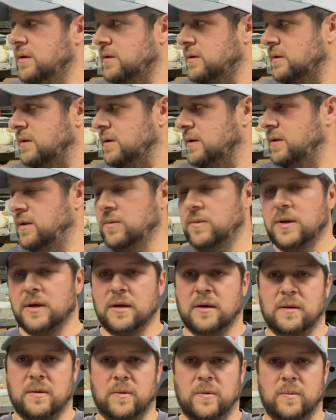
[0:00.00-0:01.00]
And then when I got
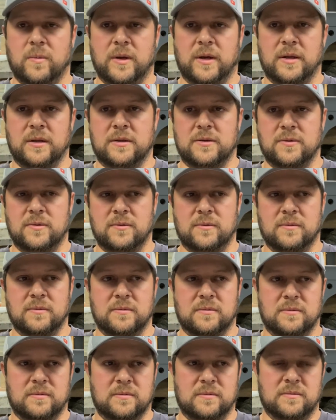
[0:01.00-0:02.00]
home, I had to
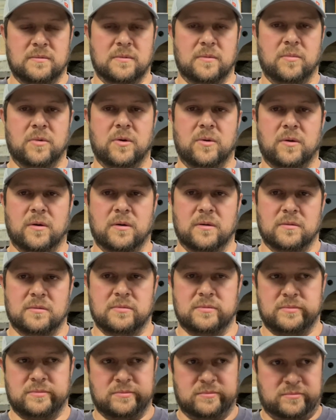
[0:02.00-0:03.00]
mow around
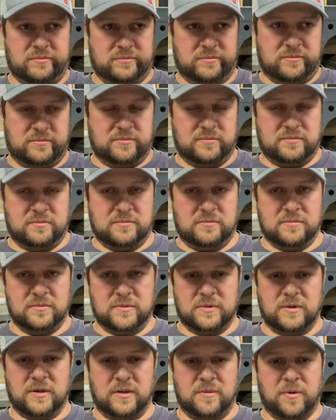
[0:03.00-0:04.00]

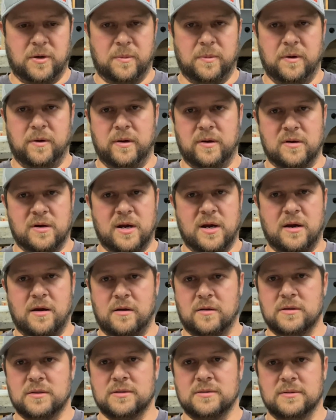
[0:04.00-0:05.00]
the property around our
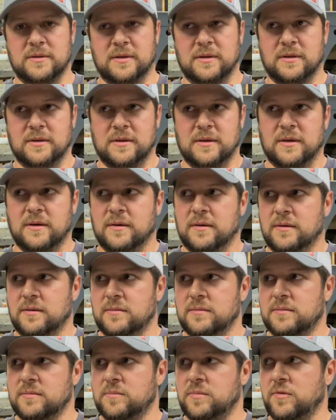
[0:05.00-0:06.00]
house
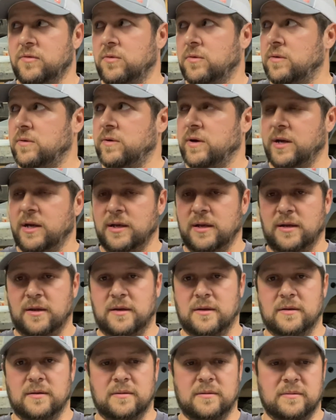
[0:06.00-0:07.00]
before the rain
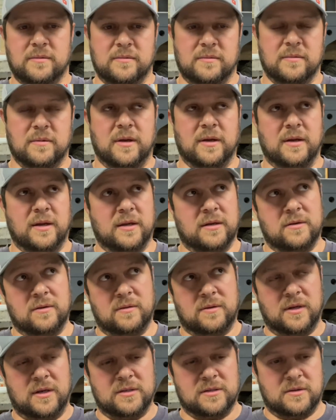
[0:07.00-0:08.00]
hit, and had to do
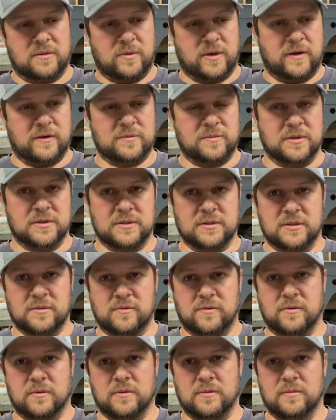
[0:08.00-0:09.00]
things at the wife's business
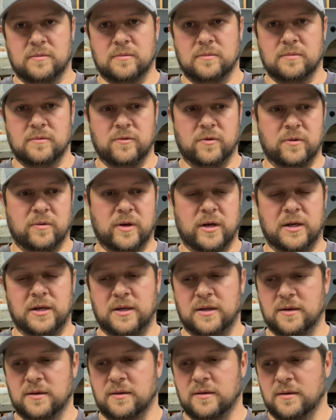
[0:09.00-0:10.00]
before the rain hit.